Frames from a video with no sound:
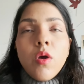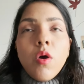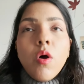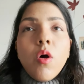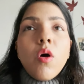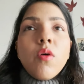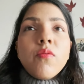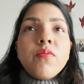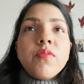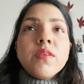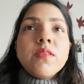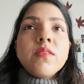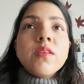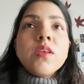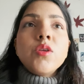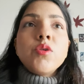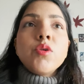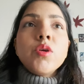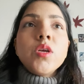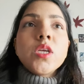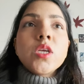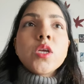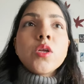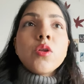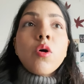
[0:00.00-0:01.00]
office
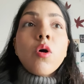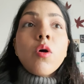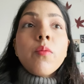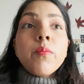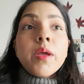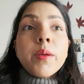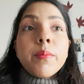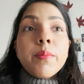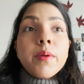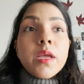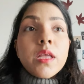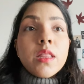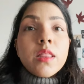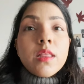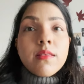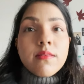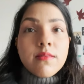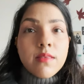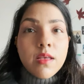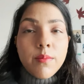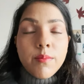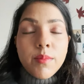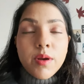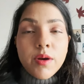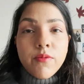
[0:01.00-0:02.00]
situation, or maybe in the
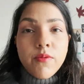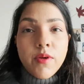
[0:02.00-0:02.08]
summer